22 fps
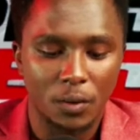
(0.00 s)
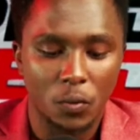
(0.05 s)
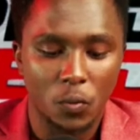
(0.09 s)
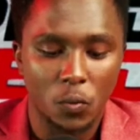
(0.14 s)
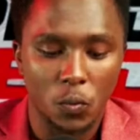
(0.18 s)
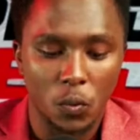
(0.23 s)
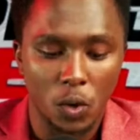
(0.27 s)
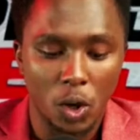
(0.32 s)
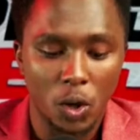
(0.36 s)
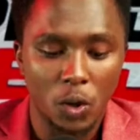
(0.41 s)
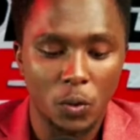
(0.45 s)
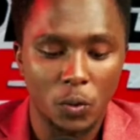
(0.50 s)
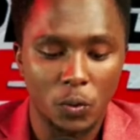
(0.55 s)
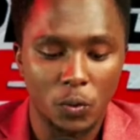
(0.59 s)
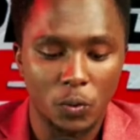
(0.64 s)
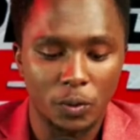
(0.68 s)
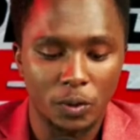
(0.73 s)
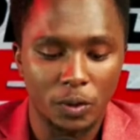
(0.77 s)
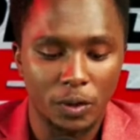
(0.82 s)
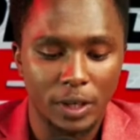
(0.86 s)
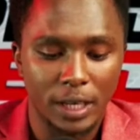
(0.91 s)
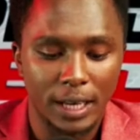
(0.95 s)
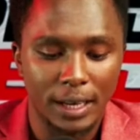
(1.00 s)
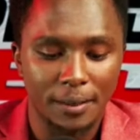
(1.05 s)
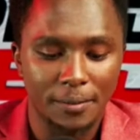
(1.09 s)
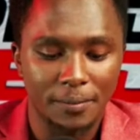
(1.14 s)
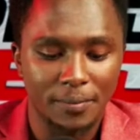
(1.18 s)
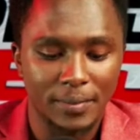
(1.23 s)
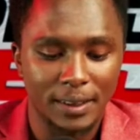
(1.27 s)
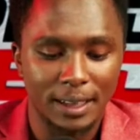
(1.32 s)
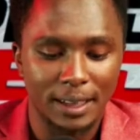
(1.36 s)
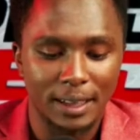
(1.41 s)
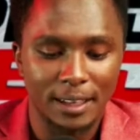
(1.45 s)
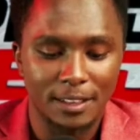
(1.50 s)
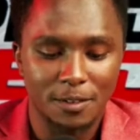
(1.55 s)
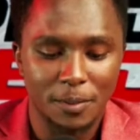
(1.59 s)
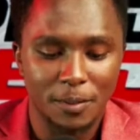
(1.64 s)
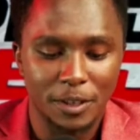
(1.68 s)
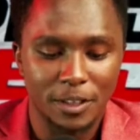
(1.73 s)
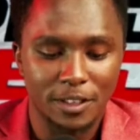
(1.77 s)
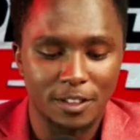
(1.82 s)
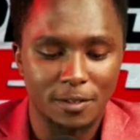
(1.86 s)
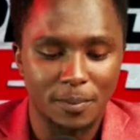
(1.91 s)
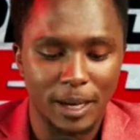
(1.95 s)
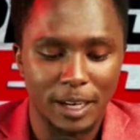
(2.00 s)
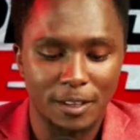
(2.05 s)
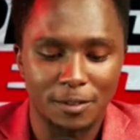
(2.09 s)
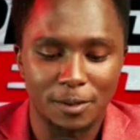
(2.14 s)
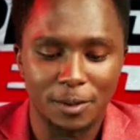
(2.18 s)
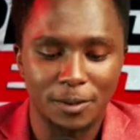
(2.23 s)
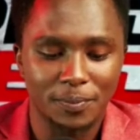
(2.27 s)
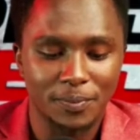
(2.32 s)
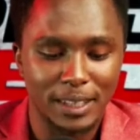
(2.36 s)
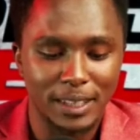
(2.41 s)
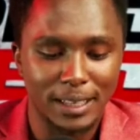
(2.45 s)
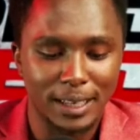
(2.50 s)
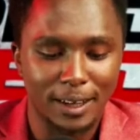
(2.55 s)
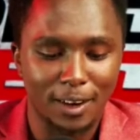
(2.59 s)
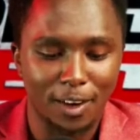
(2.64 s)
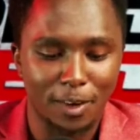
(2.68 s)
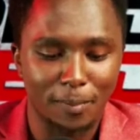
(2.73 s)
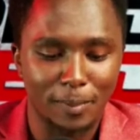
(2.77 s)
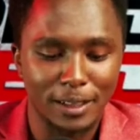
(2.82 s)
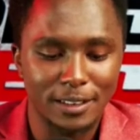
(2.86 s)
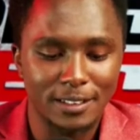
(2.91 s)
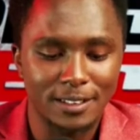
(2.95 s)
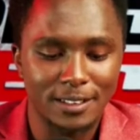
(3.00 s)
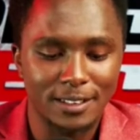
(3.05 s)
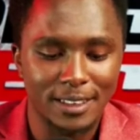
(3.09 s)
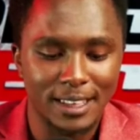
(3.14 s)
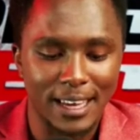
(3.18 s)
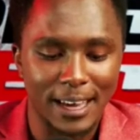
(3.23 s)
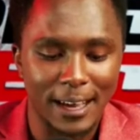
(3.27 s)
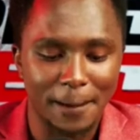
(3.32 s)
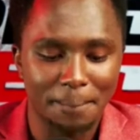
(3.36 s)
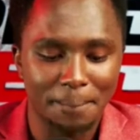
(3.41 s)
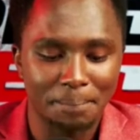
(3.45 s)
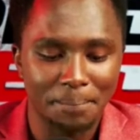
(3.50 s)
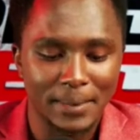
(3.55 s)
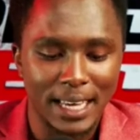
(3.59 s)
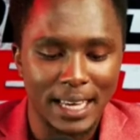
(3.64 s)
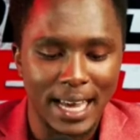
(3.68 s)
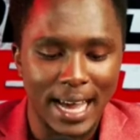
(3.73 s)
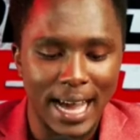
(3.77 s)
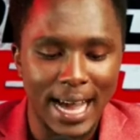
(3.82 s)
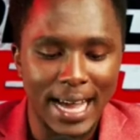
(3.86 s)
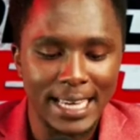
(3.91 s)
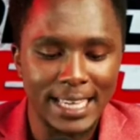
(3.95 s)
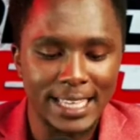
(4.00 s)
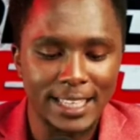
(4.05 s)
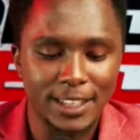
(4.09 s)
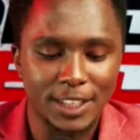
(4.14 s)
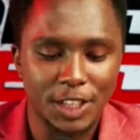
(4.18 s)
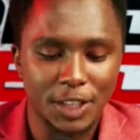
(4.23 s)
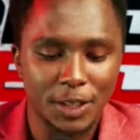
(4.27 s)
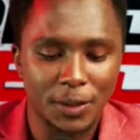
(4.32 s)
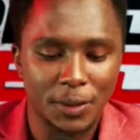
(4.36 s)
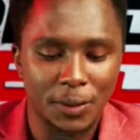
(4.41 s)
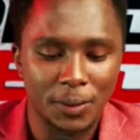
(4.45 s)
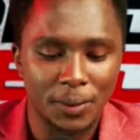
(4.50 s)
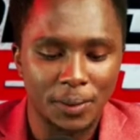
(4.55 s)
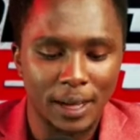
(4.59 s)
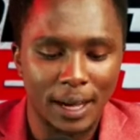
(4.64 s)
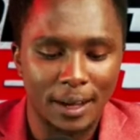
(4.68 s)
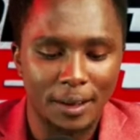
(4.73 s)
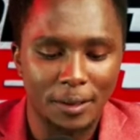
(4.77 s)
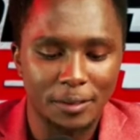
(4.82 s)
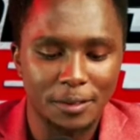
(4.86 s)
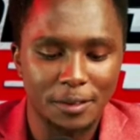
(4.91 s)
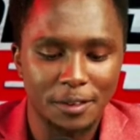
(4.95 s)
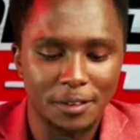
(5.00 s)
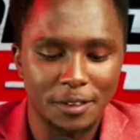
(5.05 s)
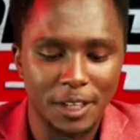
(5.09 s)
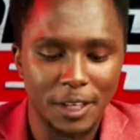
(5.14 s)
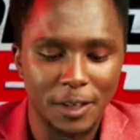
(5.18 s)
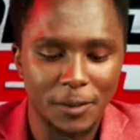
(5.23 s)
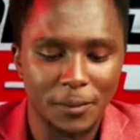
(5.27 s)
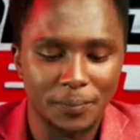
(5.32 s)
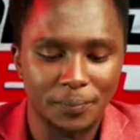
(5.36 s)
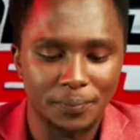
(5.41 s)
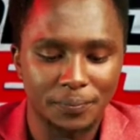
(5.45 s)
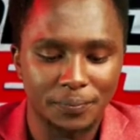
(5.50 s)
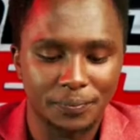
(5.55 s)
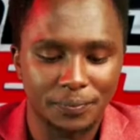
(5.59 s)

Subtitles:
Whoa. Okay. Let's be respectful in the comments. Yeah. Aggie Shiko, I also see you.